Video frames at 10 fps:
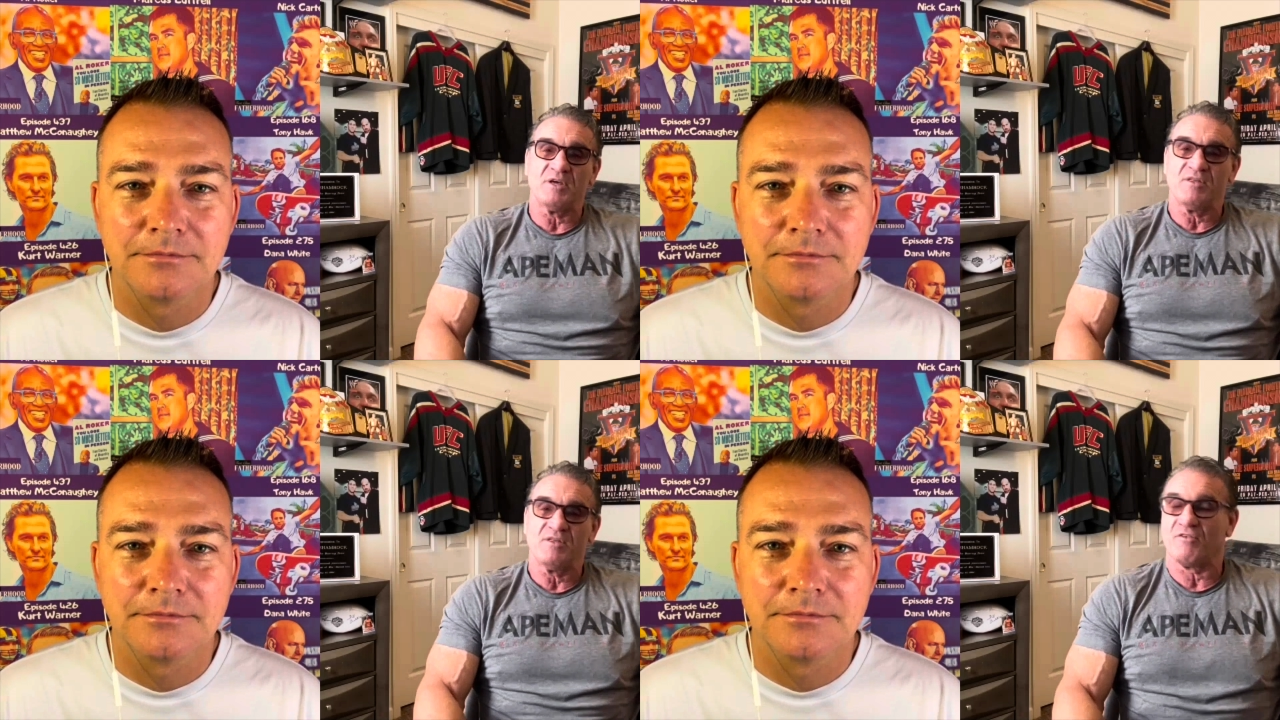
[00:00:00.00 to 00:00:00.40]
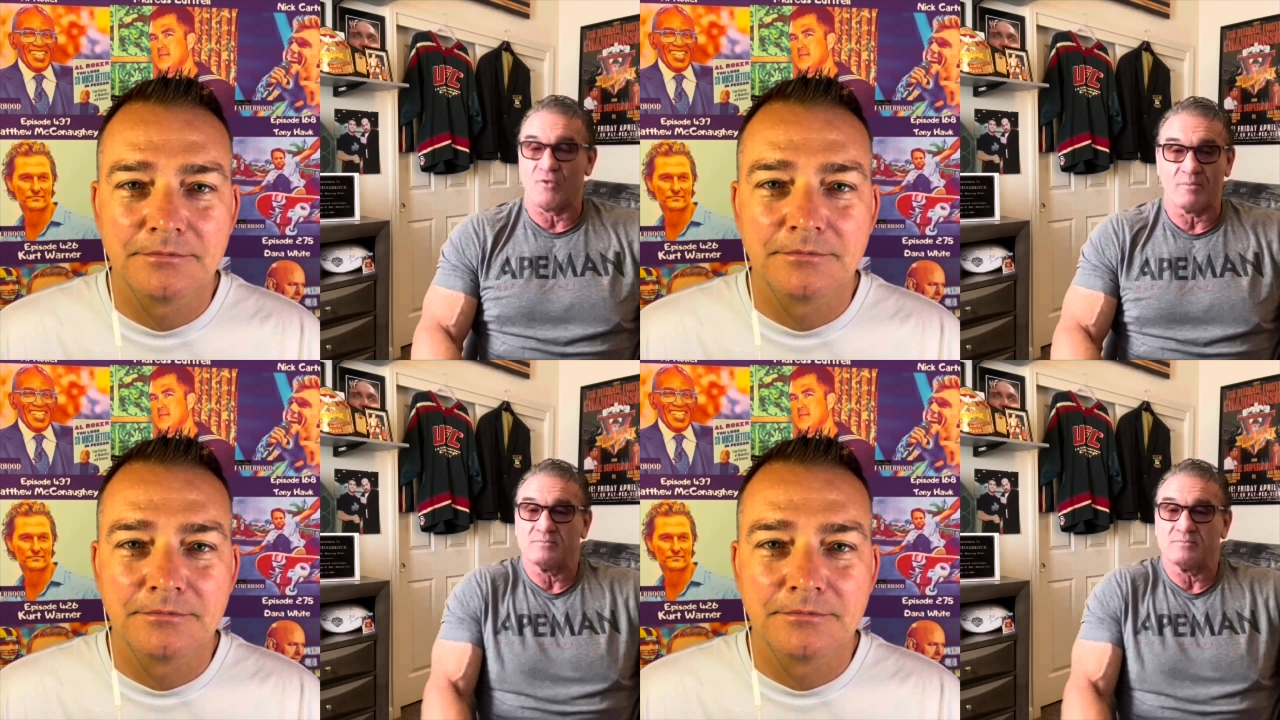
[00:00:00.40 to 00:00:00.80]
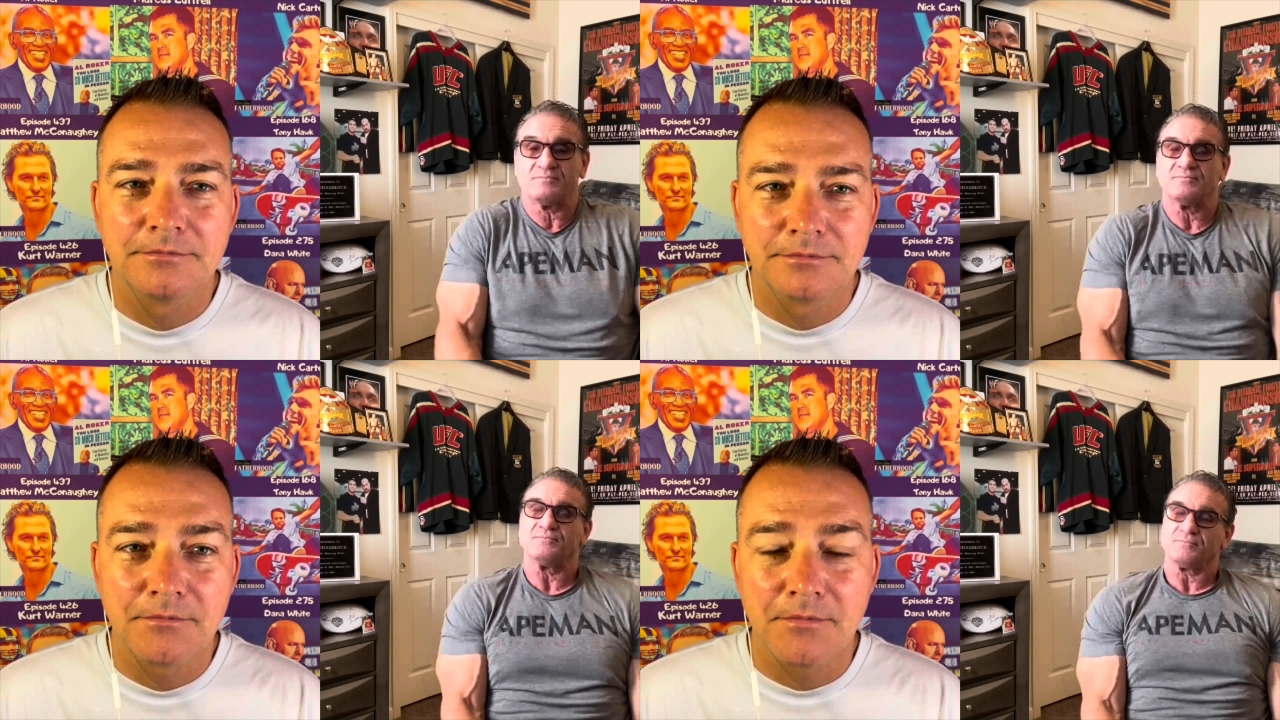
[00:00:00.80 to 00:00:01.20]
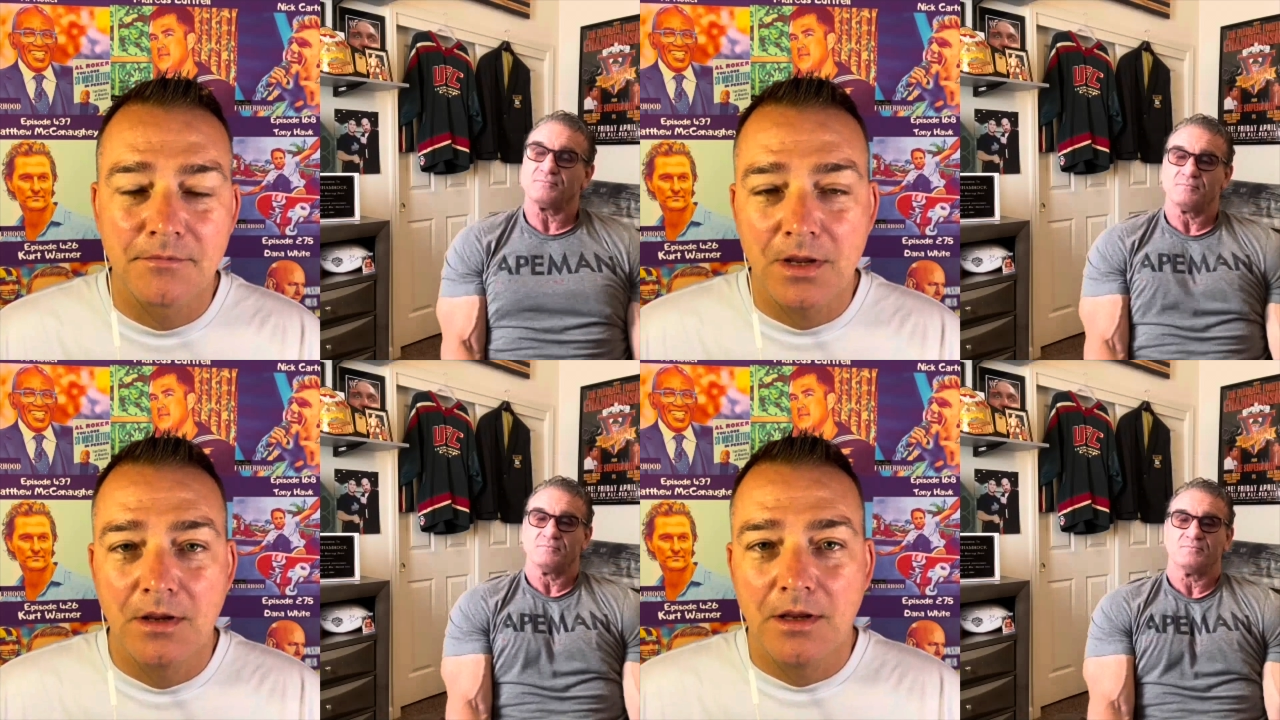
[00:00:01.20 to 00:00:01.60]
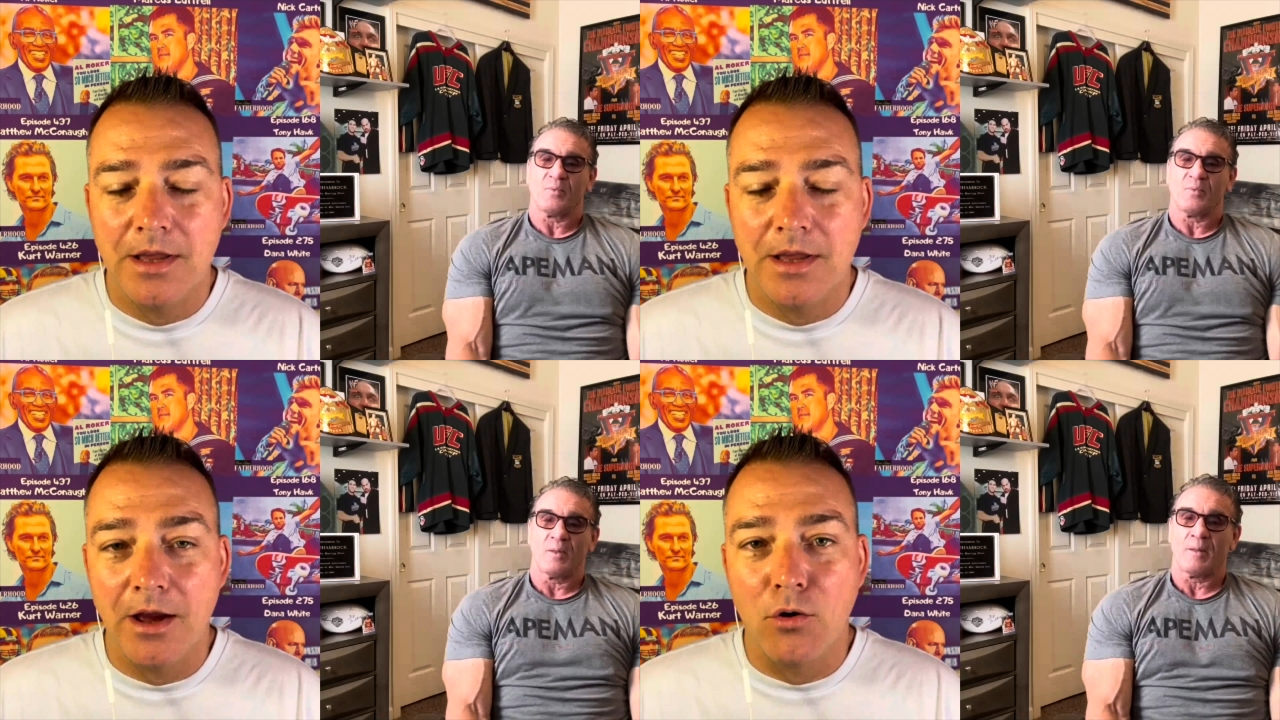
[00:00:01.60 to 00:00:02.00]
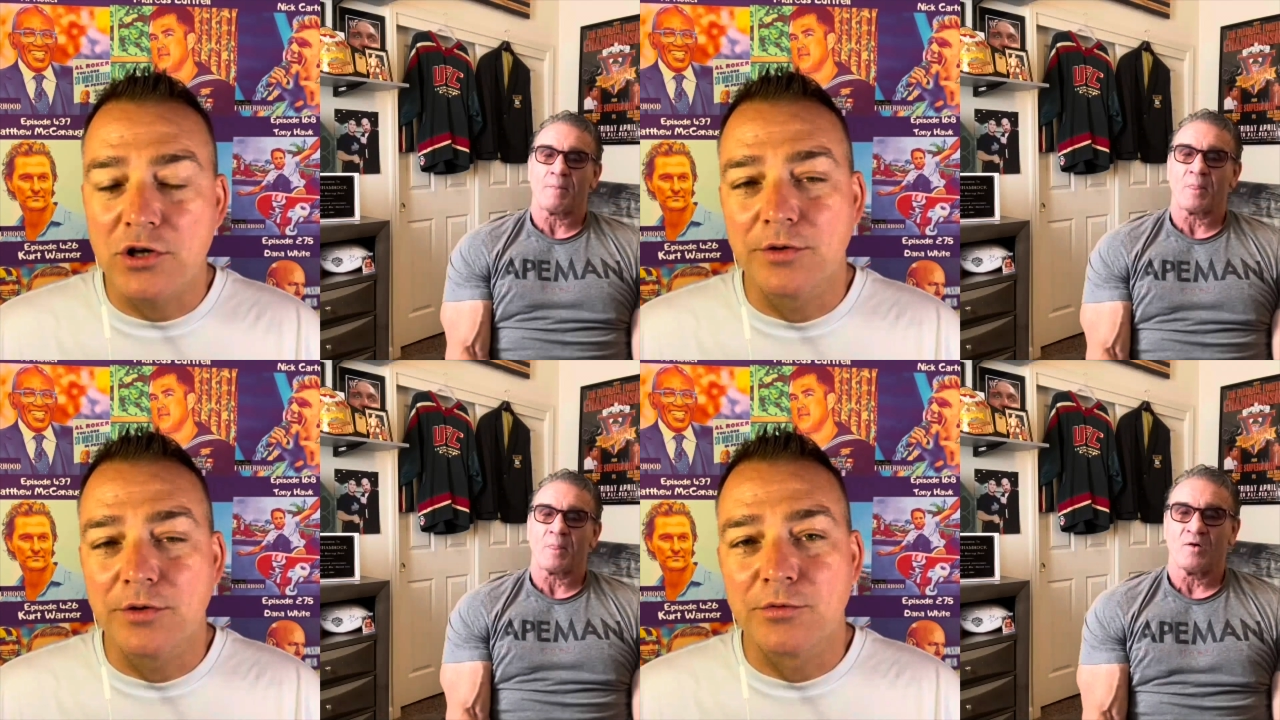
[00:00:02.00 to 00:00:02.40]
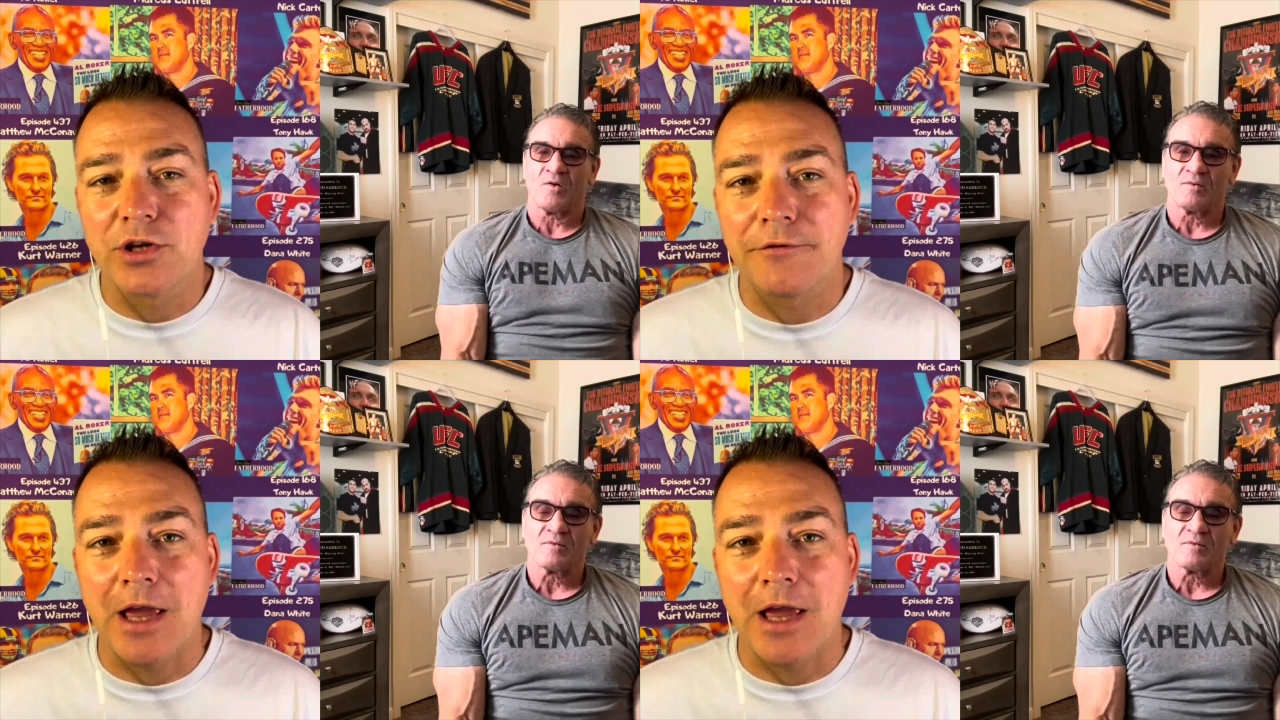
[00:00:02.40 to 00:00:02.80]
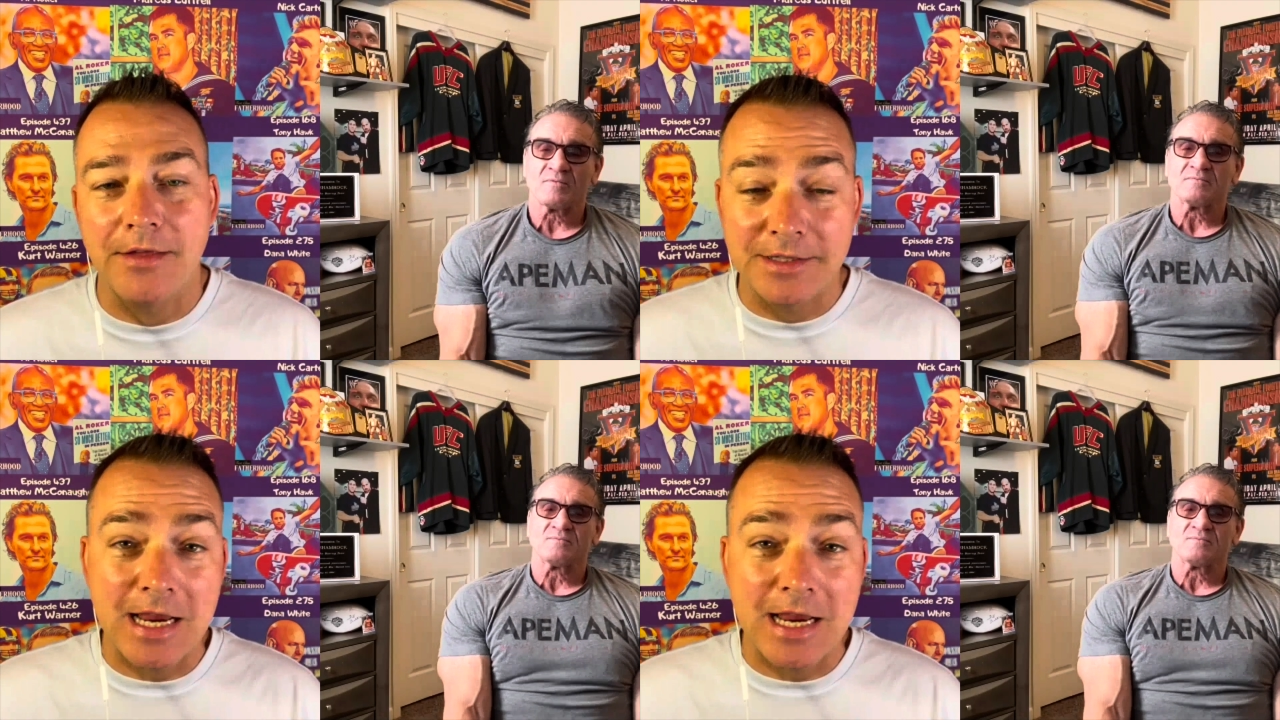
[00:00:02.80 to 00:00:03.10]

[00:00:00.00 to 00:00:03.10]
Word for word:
Speaker 1: and be there for them.
Speaker 2: Yeah, awesome stuff, Ken. And then